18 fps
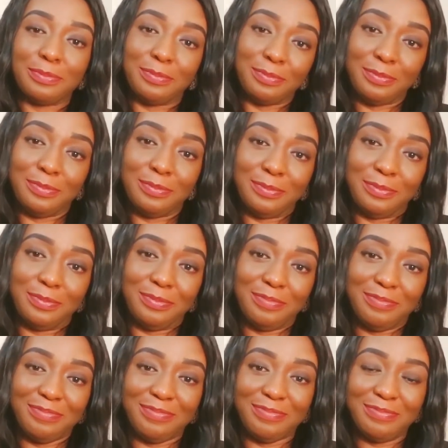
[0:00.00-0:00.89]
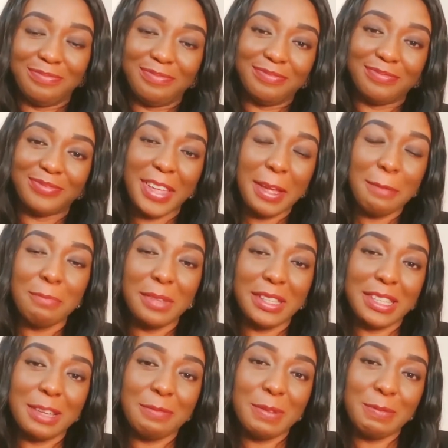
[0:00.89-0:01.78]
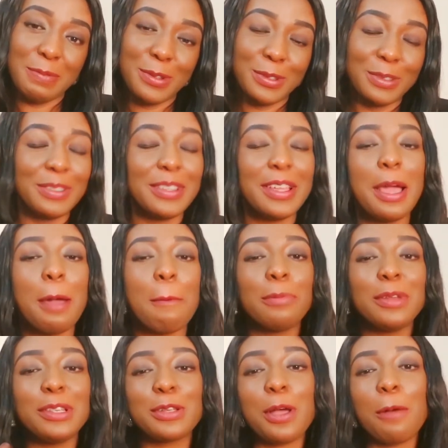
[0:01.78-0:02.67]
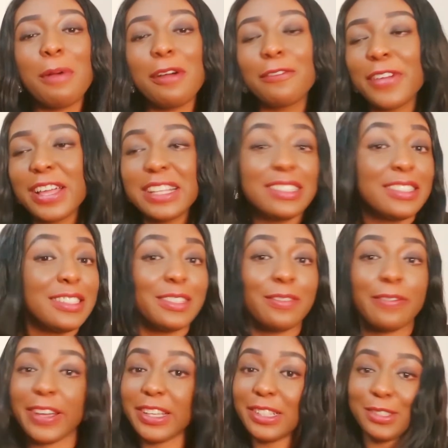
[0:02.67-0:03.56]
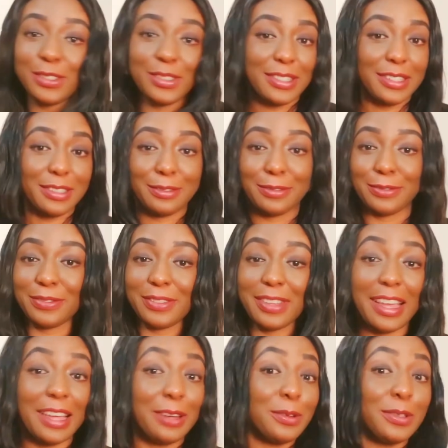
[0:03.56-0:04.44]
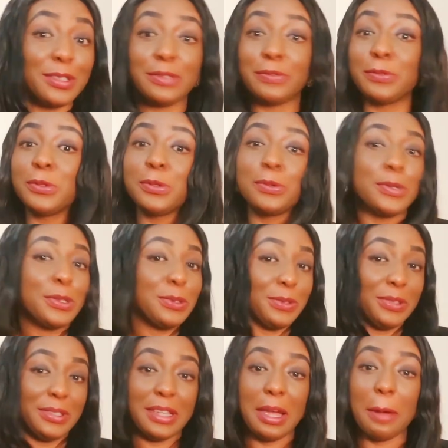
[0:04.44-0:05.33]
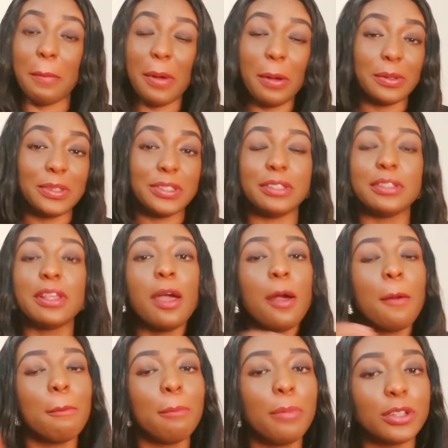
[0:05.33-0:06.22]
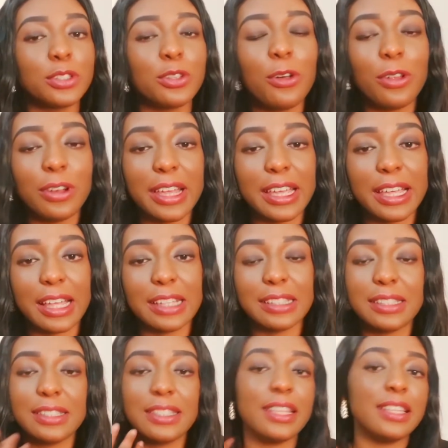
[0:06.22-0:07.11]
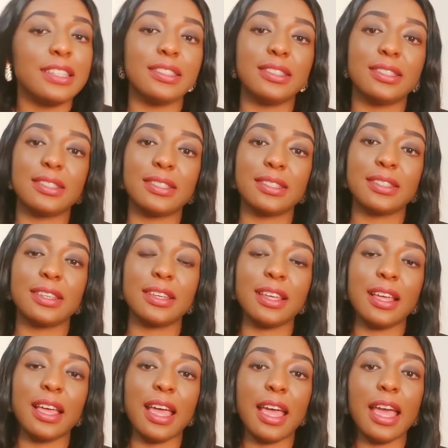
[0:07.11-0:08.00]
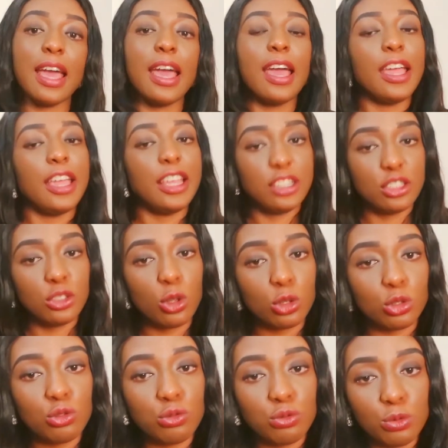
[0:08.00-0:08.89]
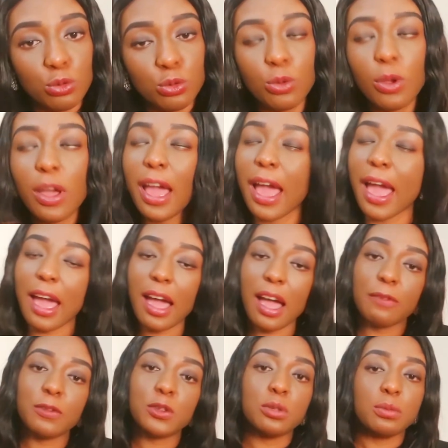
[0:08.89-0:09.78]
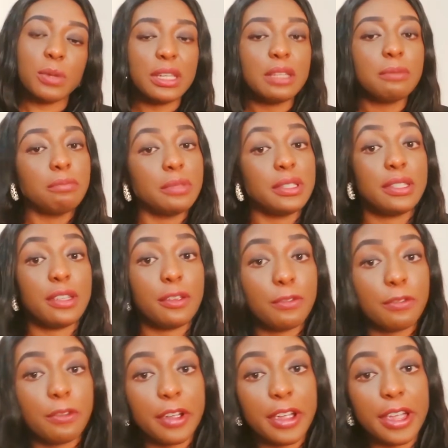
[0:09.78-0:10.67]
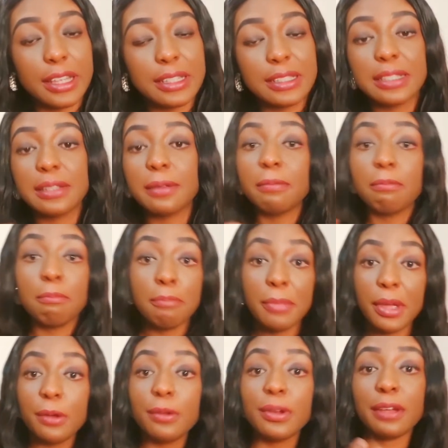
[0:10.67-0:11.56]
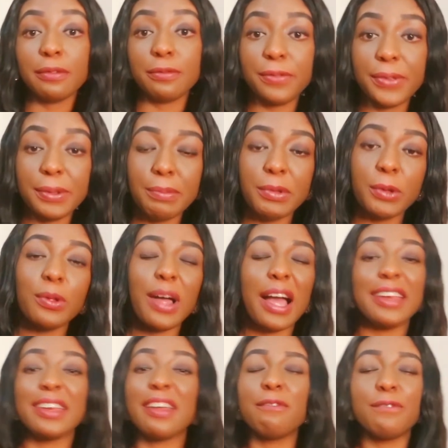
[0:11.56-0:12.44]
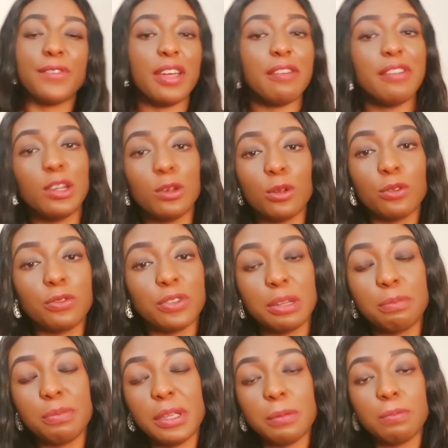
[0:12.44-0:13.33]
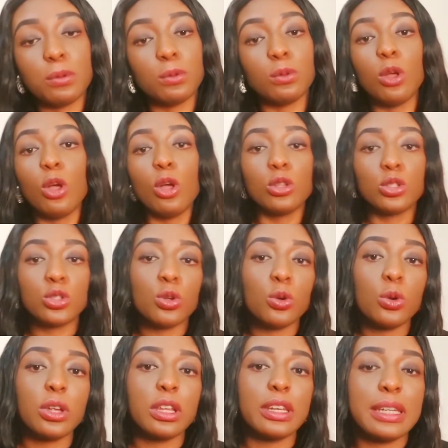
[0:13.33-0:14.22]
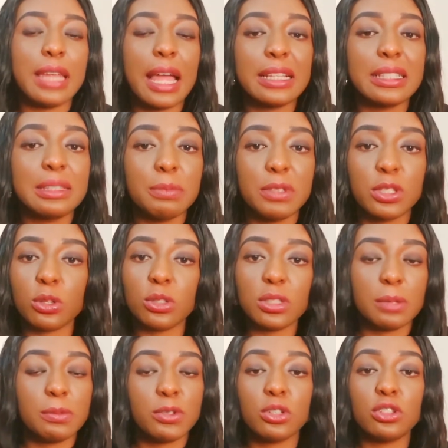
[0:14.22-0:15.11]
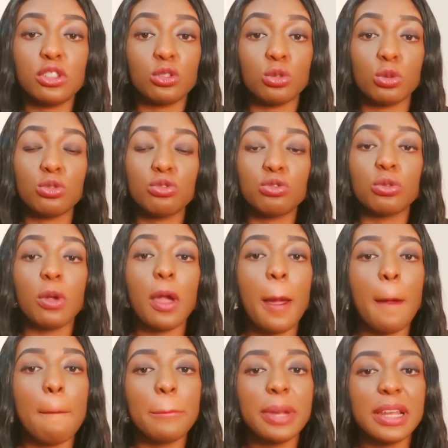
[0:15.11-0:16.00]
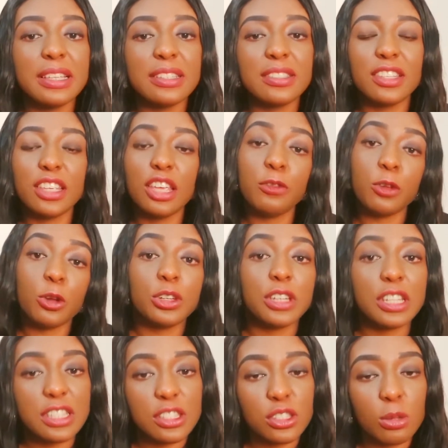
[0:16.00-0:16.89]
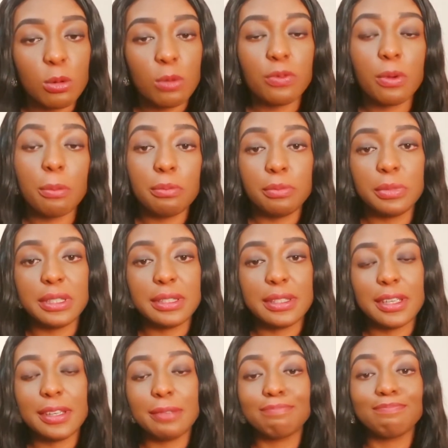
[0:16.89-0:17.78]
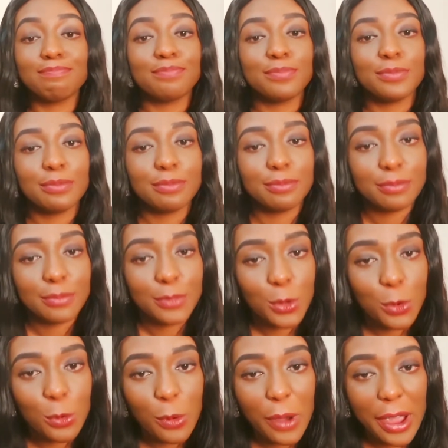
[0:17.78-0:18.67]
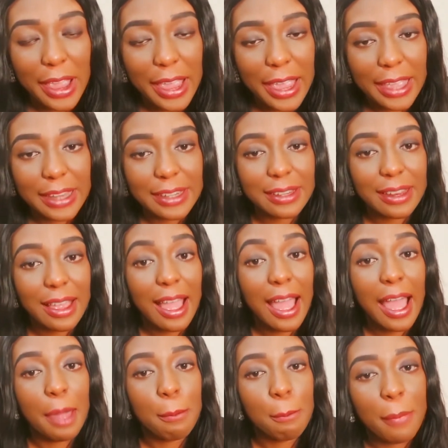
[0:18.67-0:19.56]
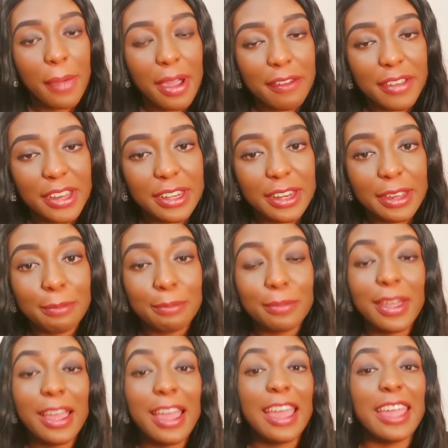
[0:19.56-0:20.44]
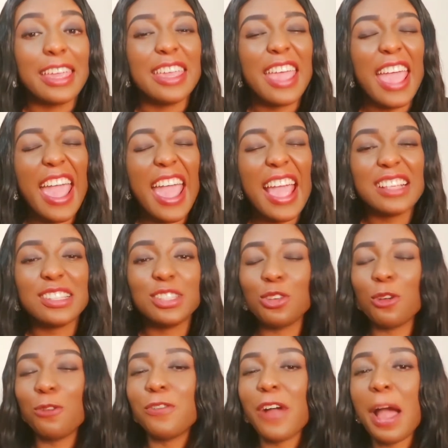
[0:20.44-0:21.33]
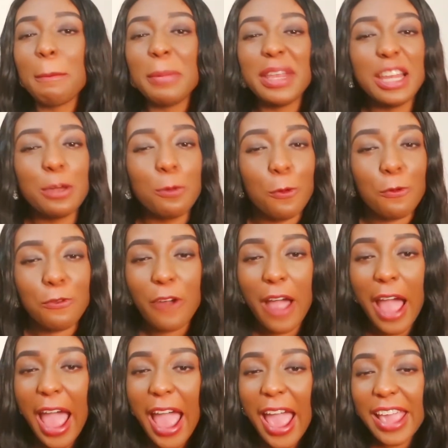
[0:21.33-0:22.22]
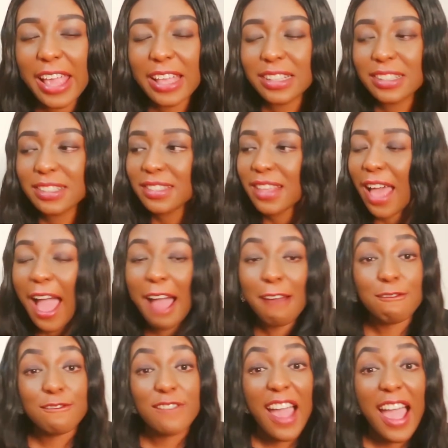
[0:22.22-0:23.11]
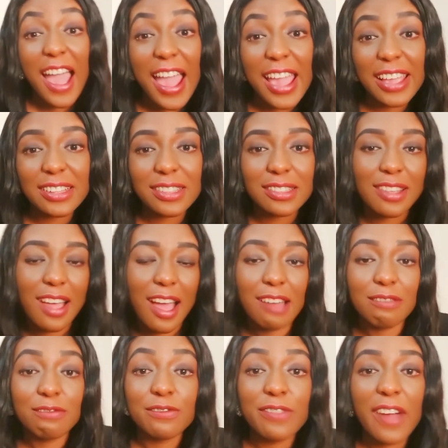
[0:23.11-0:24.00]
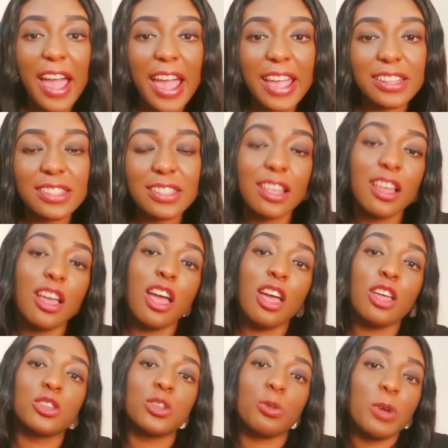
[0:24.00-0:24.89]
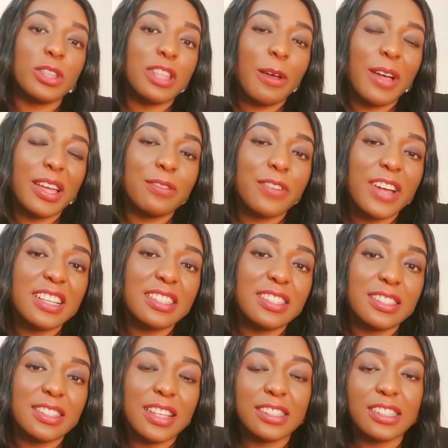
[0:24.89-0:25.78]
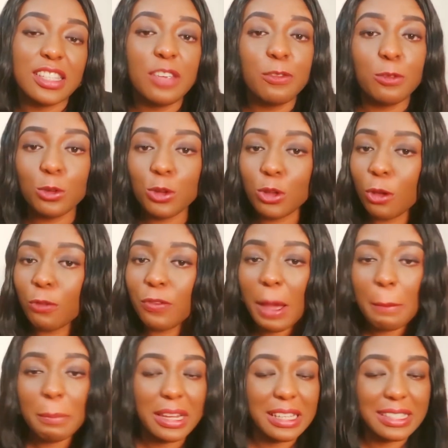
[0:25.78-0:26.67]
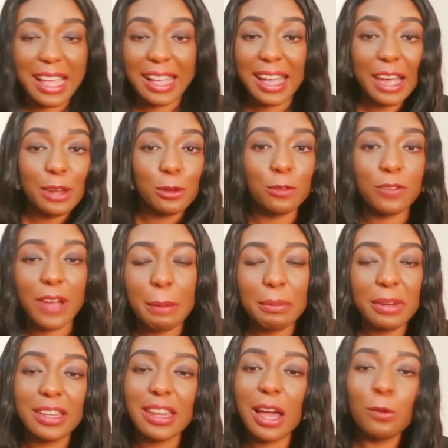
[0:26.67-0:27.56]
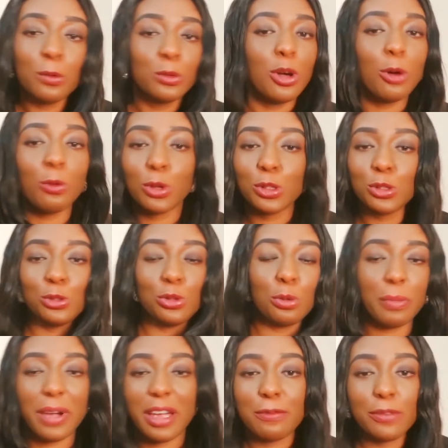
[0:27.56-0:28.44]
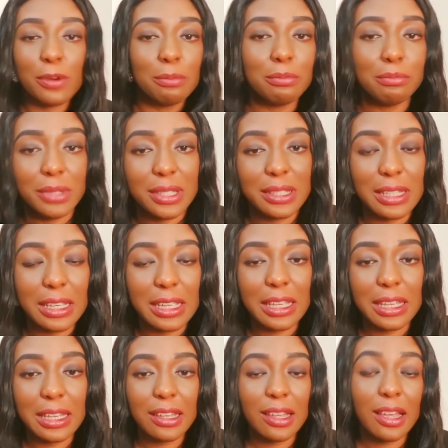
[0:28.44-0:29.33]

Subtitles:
Mbise people, please come and fight this fight yourself. I don't even know what to say about it, but all I can say is, it's not true. I have too many Mbise friends, male and female, and they're very lovely people. So that misconception is not true. Please, if you're dating someone from Mbise, go ahead and marry them. Yes, your family will fight and fight and fight. So what our advice is that if you know your family is that kind of family that will not want you to marry from Mbise,